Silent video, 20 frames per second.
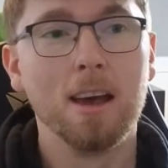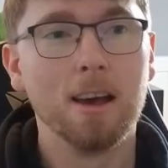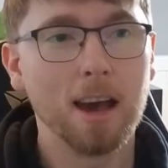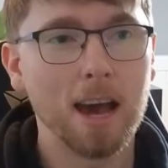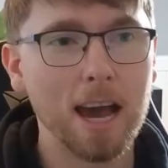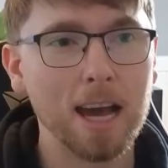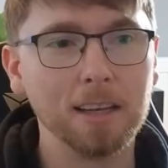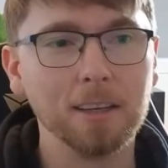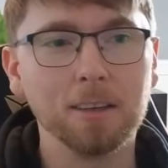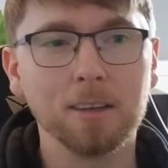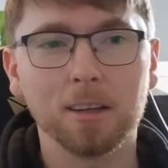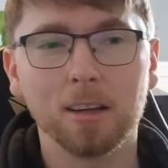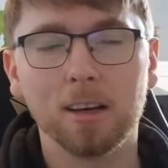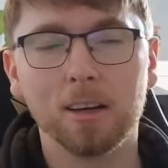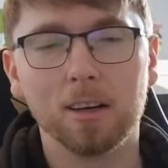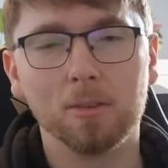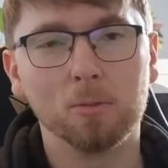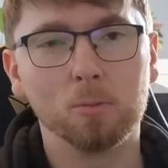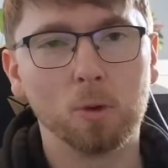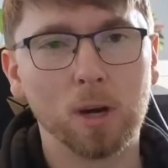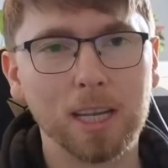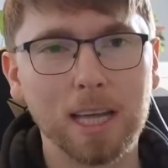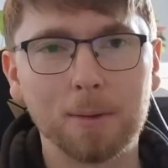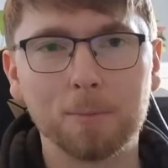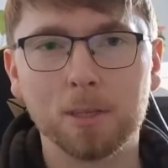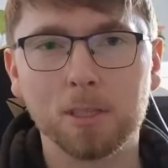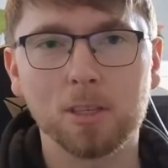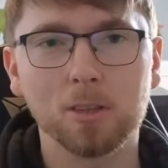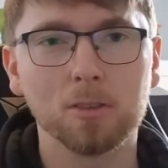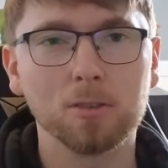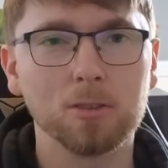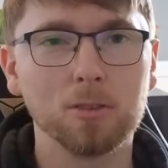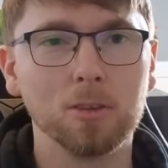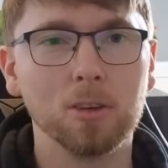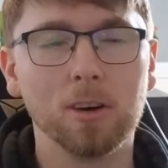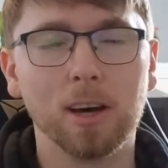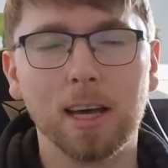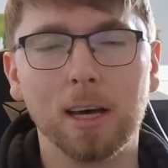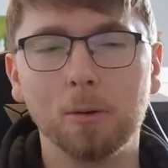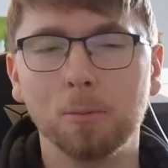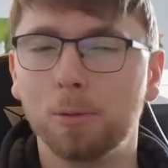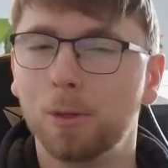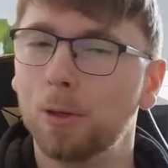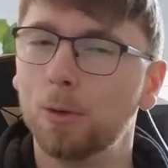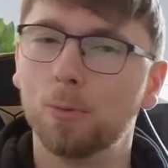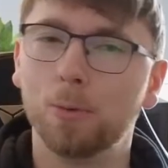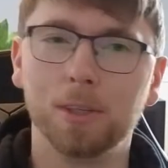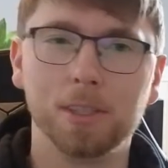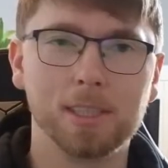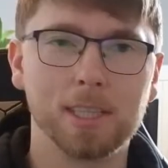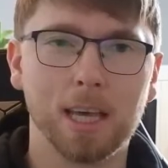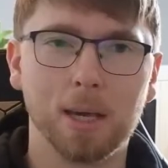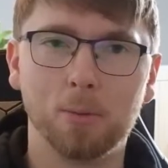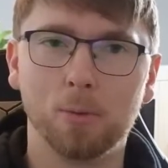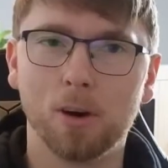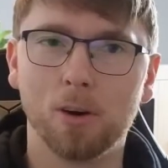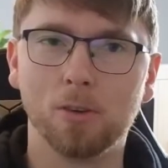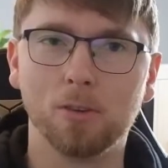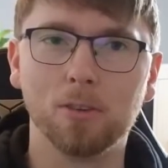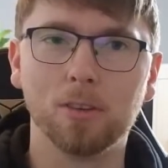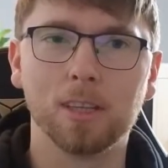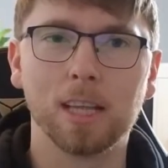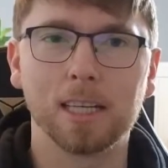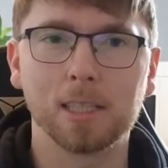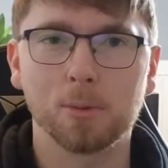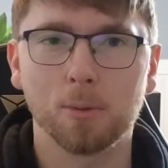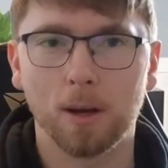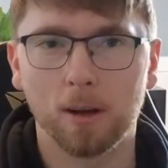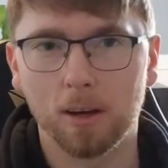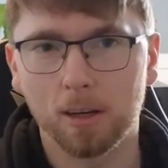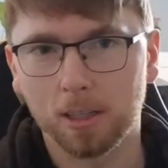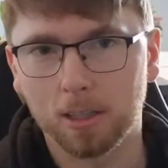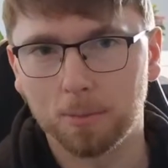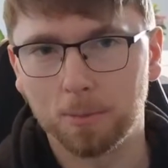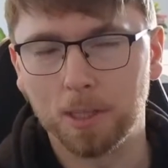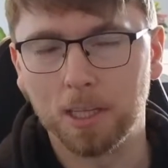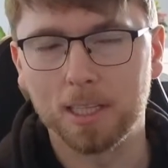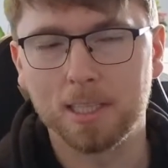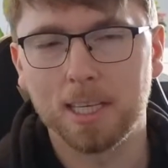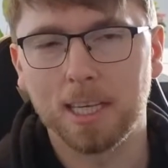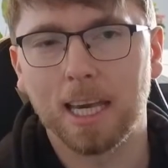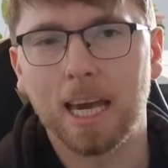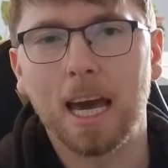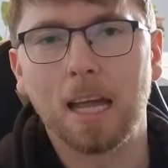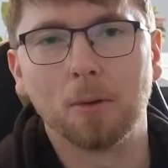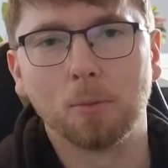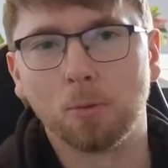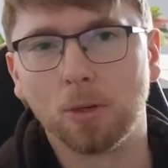And when Amazon do not help you, which they won't, that's where our community can.